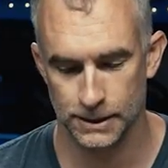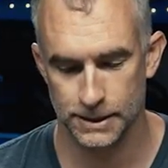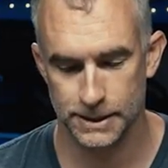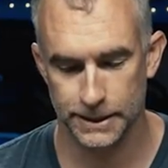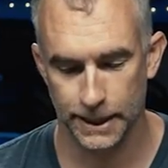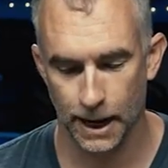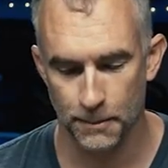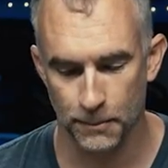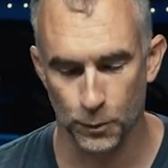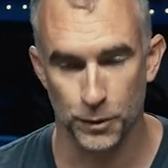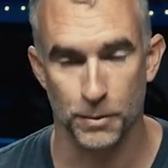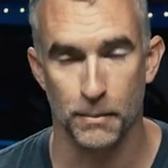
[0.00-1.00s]

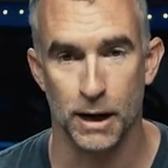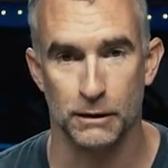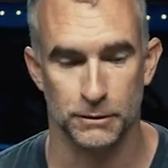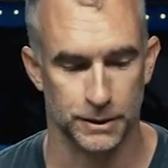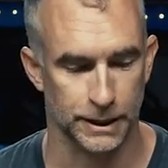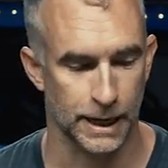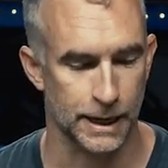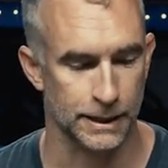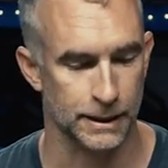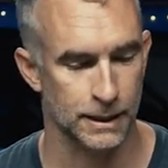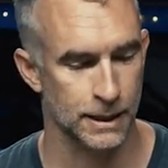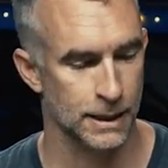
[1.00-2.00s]
stem with a marker at the end.